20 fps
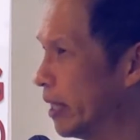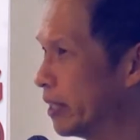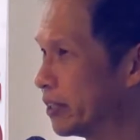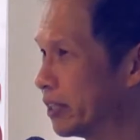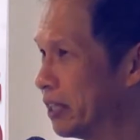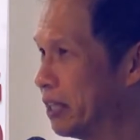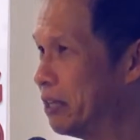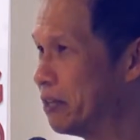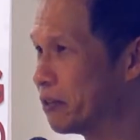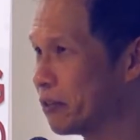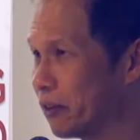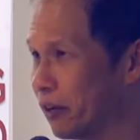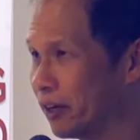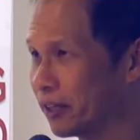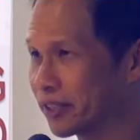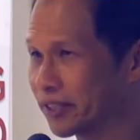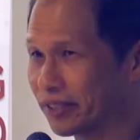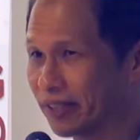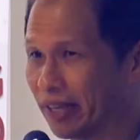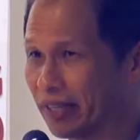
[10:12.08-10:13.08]
There's
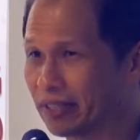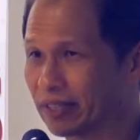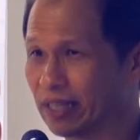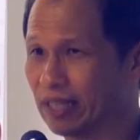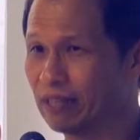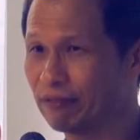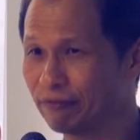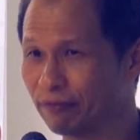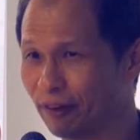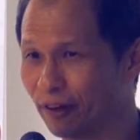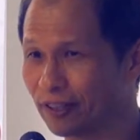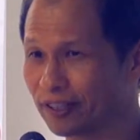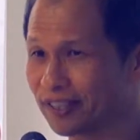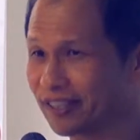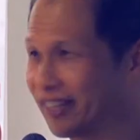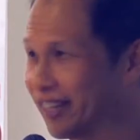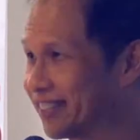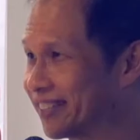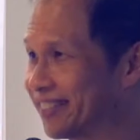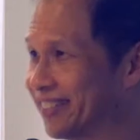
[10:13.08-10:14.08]
ethos, there's
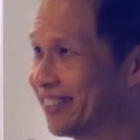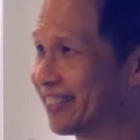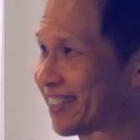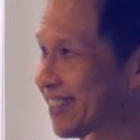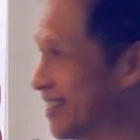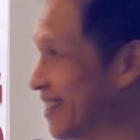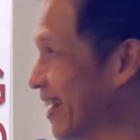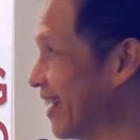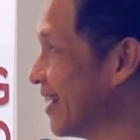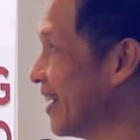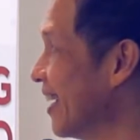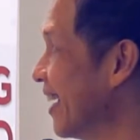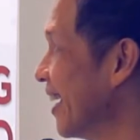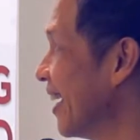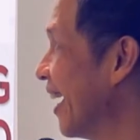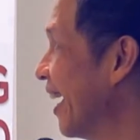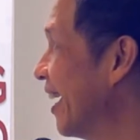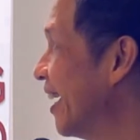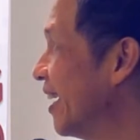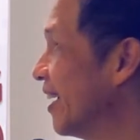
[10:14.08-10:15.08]
ethos, there's this and that.
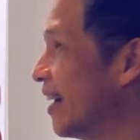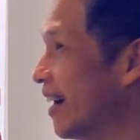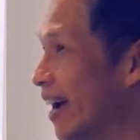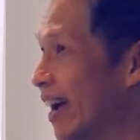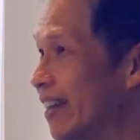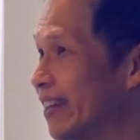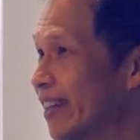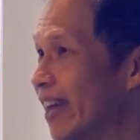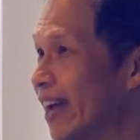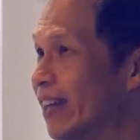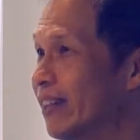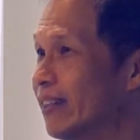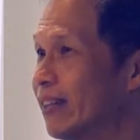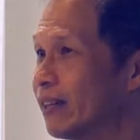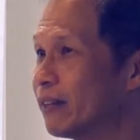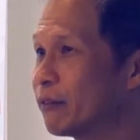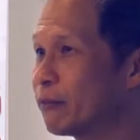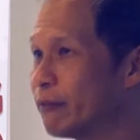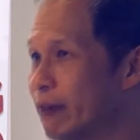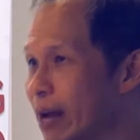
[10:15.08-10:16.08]
Uh, and, and
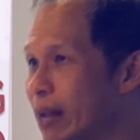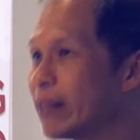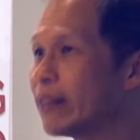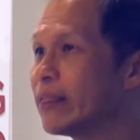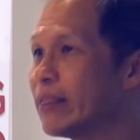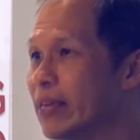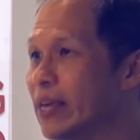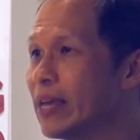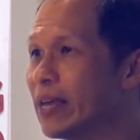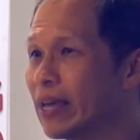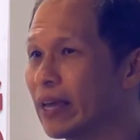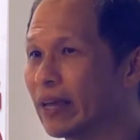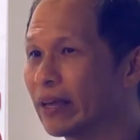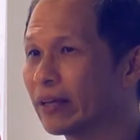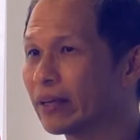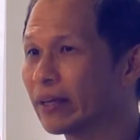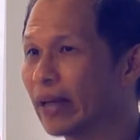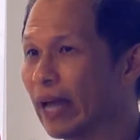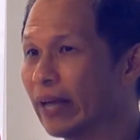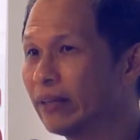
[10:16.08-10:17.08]
the great
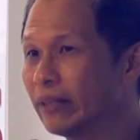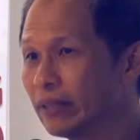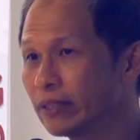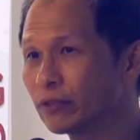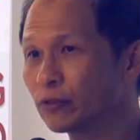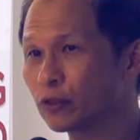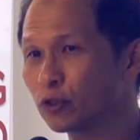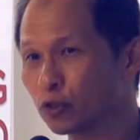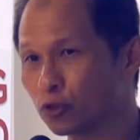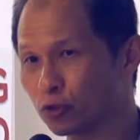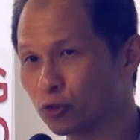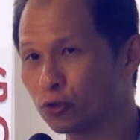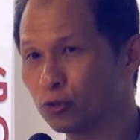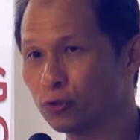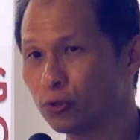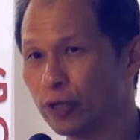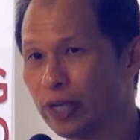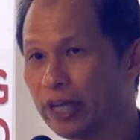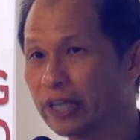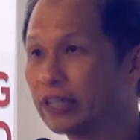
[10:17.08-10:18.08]
thing, and this was
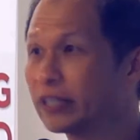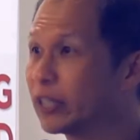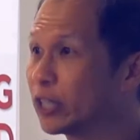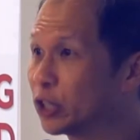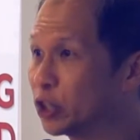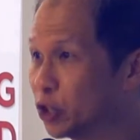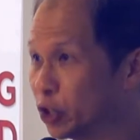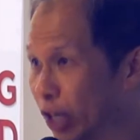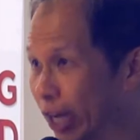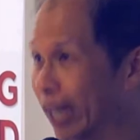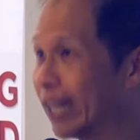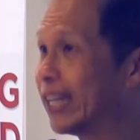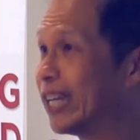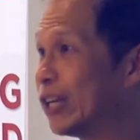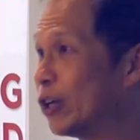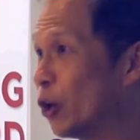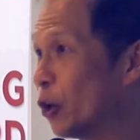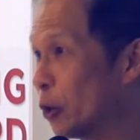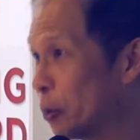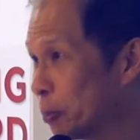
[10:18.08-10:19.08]
true in the
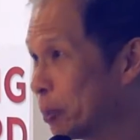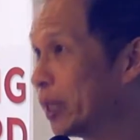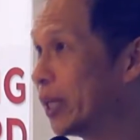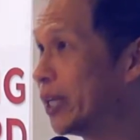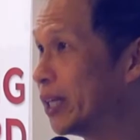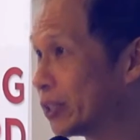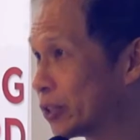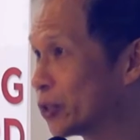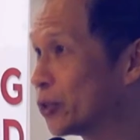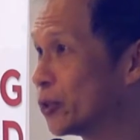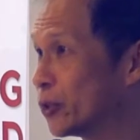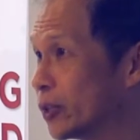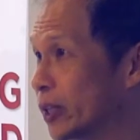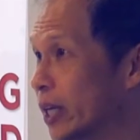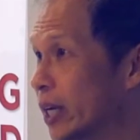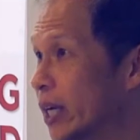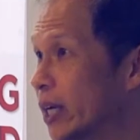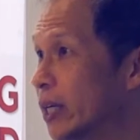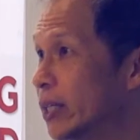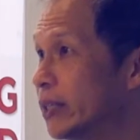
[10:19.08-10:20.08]
JDOP
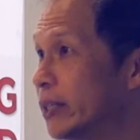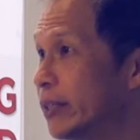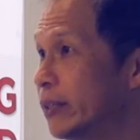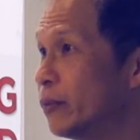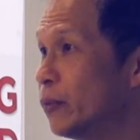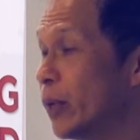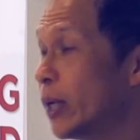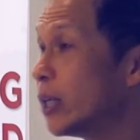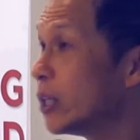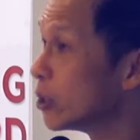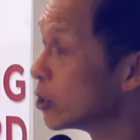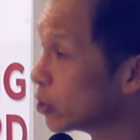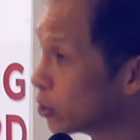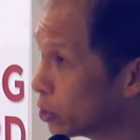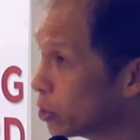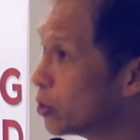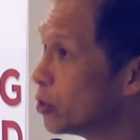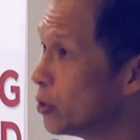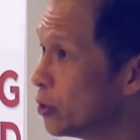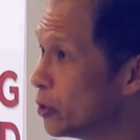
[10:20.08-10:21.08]
too, what is
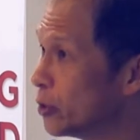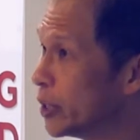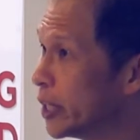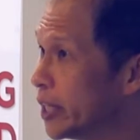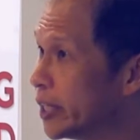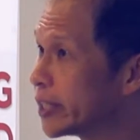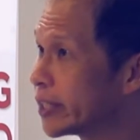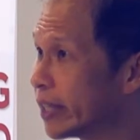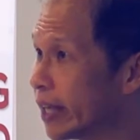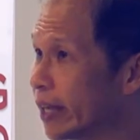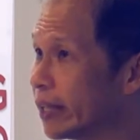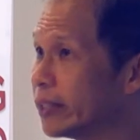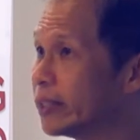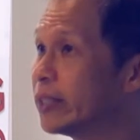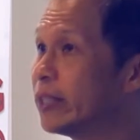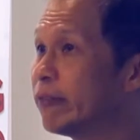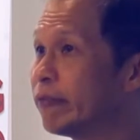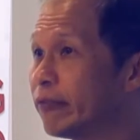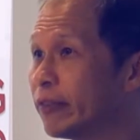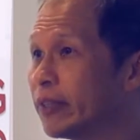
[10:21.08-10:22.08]
true is
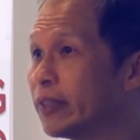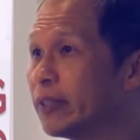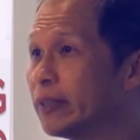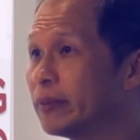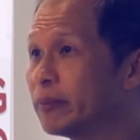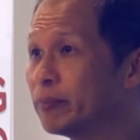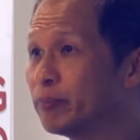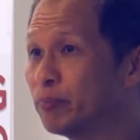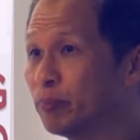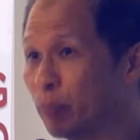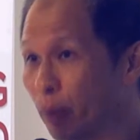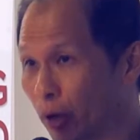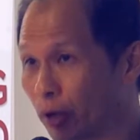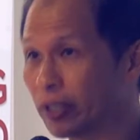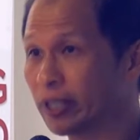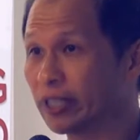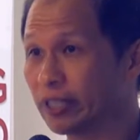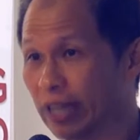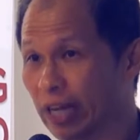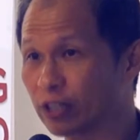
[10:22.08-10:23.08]
that different
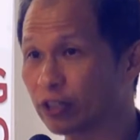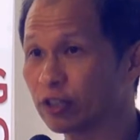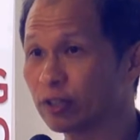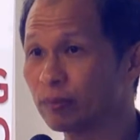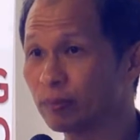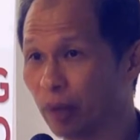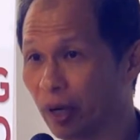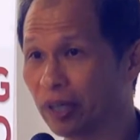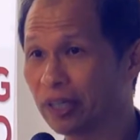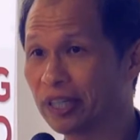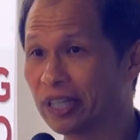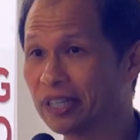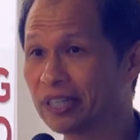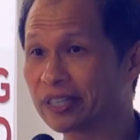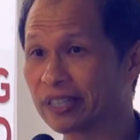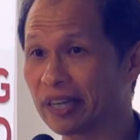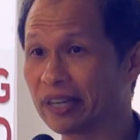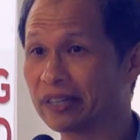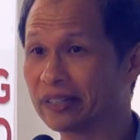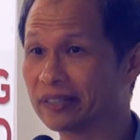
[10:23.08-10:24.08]
body, national
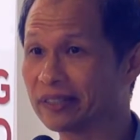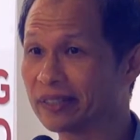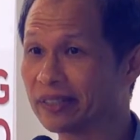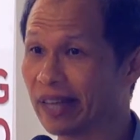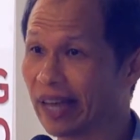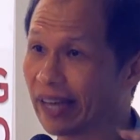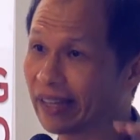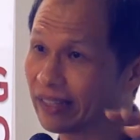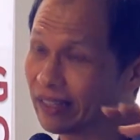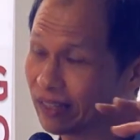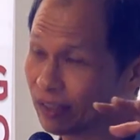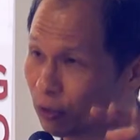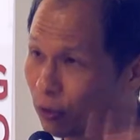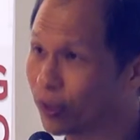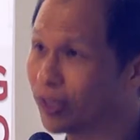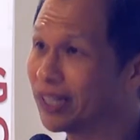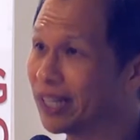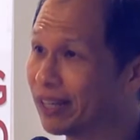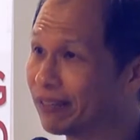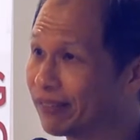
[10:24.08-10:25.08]
bodies and at a
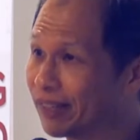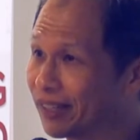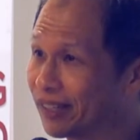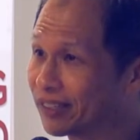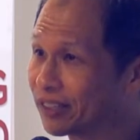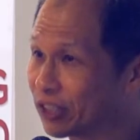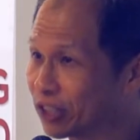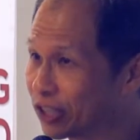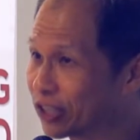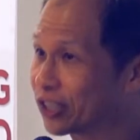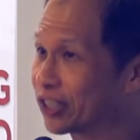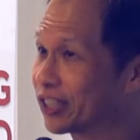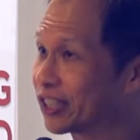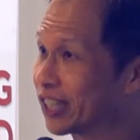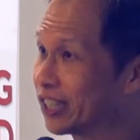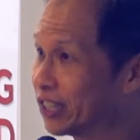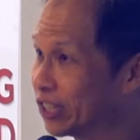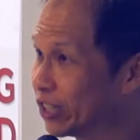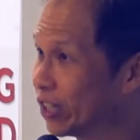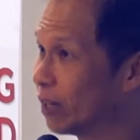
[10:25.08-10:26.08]
lower level,
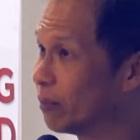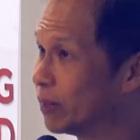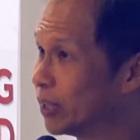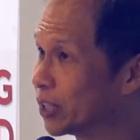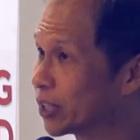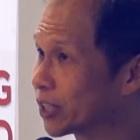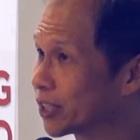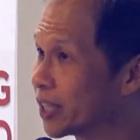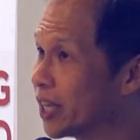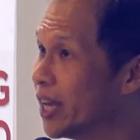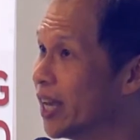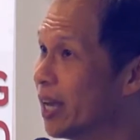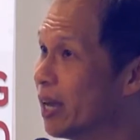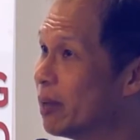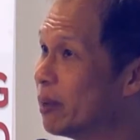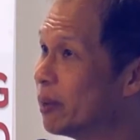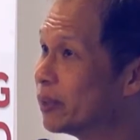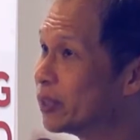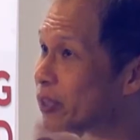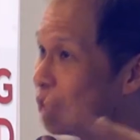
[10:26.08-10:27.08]
churches and denominations
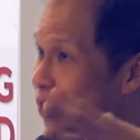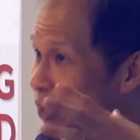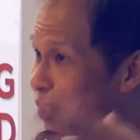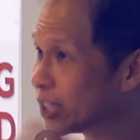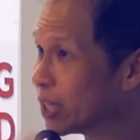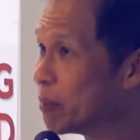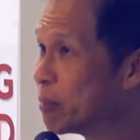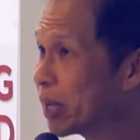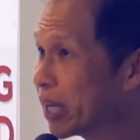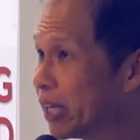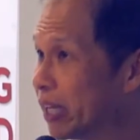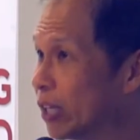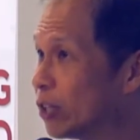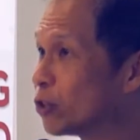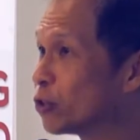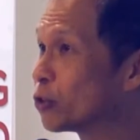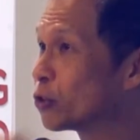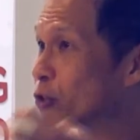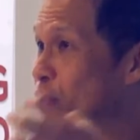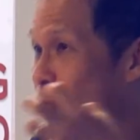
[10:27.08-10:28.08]
churches are
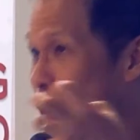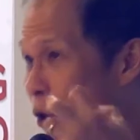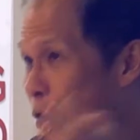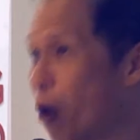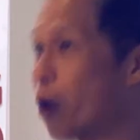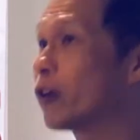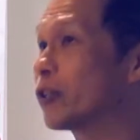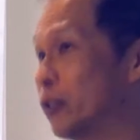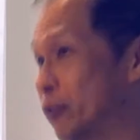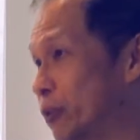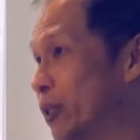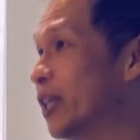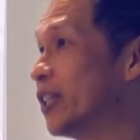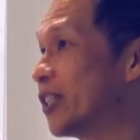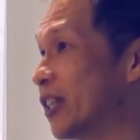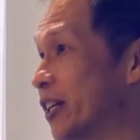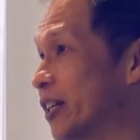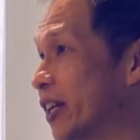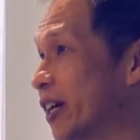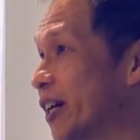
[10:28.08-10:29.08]
beginning to talk to
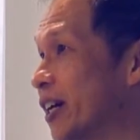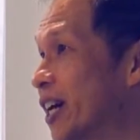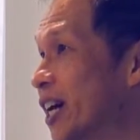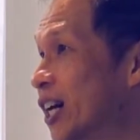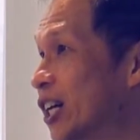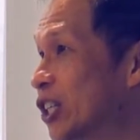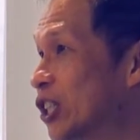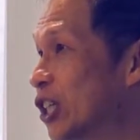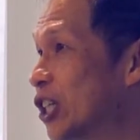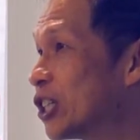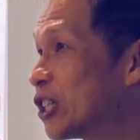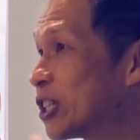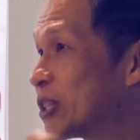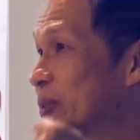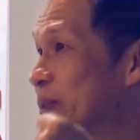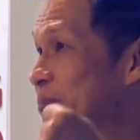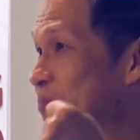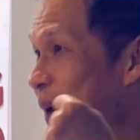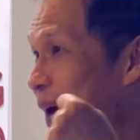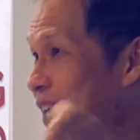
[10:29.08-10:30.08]
each other.
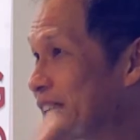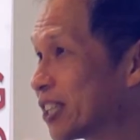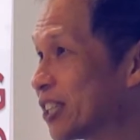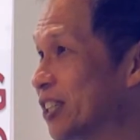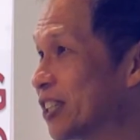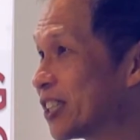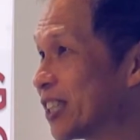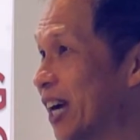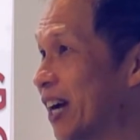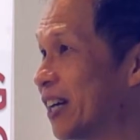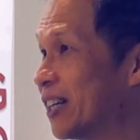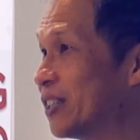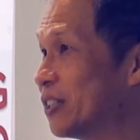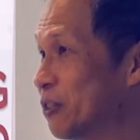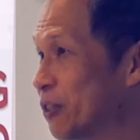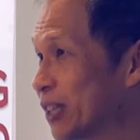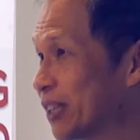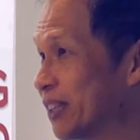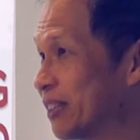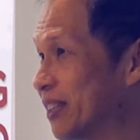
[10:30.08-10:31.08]
Church pastors,
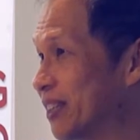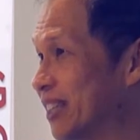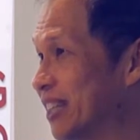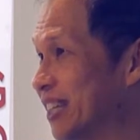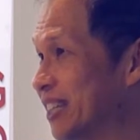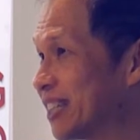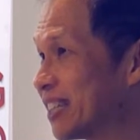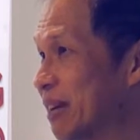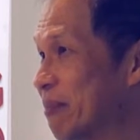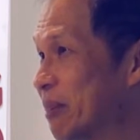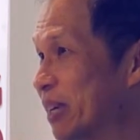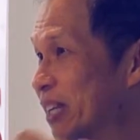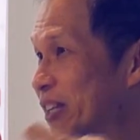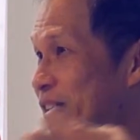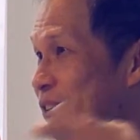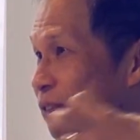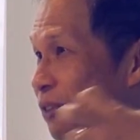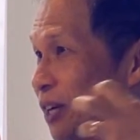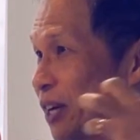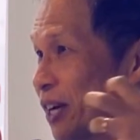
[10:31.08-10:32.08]
youth leaders are
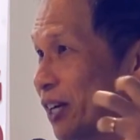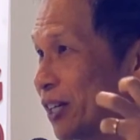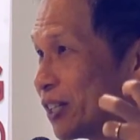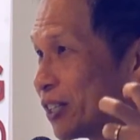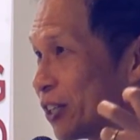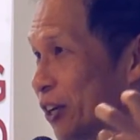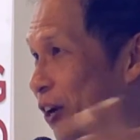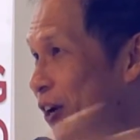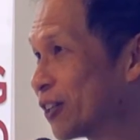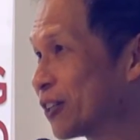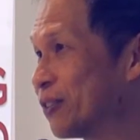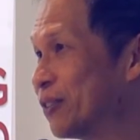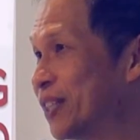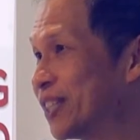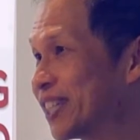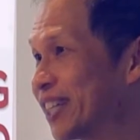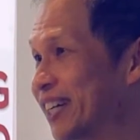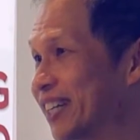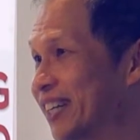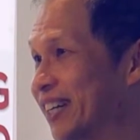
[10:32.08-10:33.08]
beginning to talk to
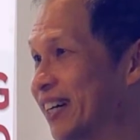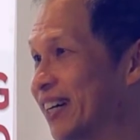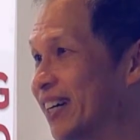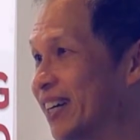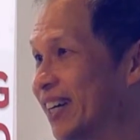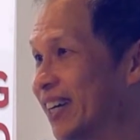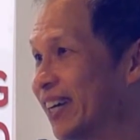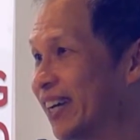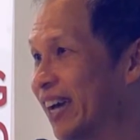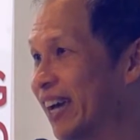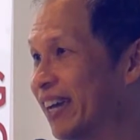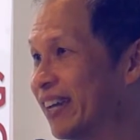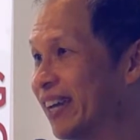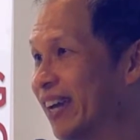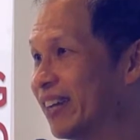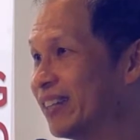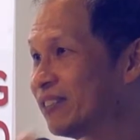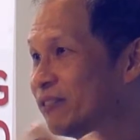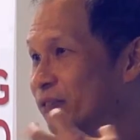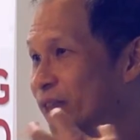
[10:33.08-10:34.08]
each other
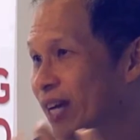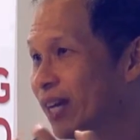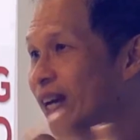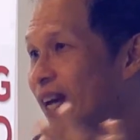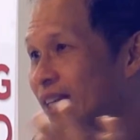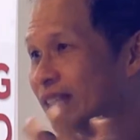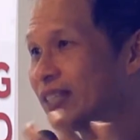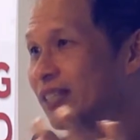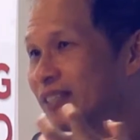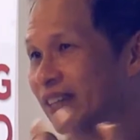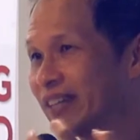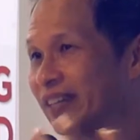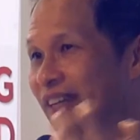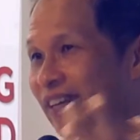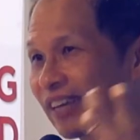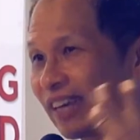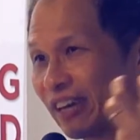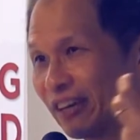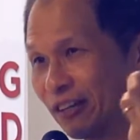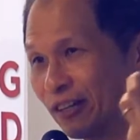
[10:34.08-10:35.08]
and, and realizing that
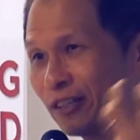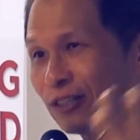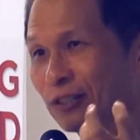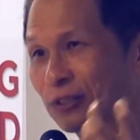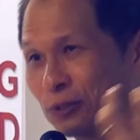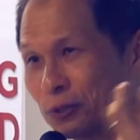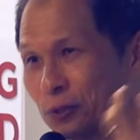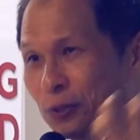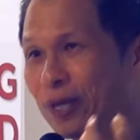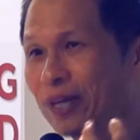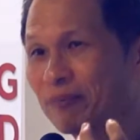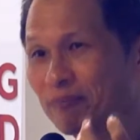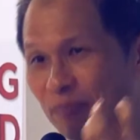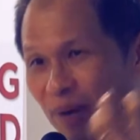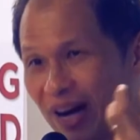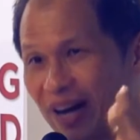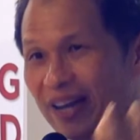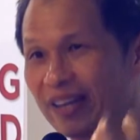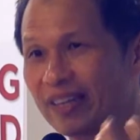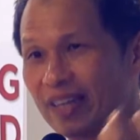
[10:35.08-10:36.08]
they cannot do it
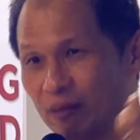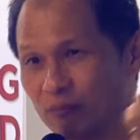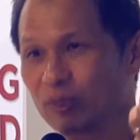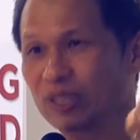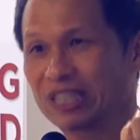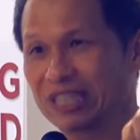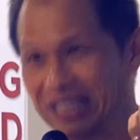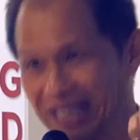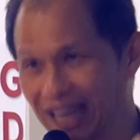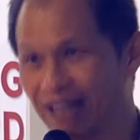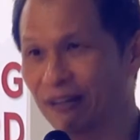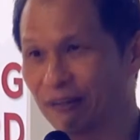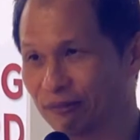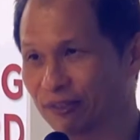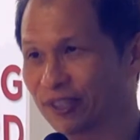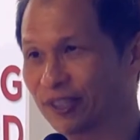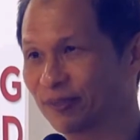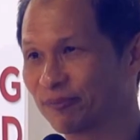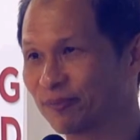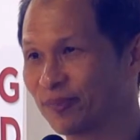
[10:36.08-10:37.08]
by
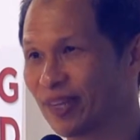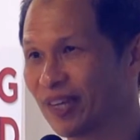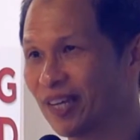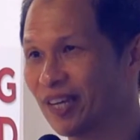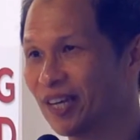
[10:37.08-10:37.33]
themselves.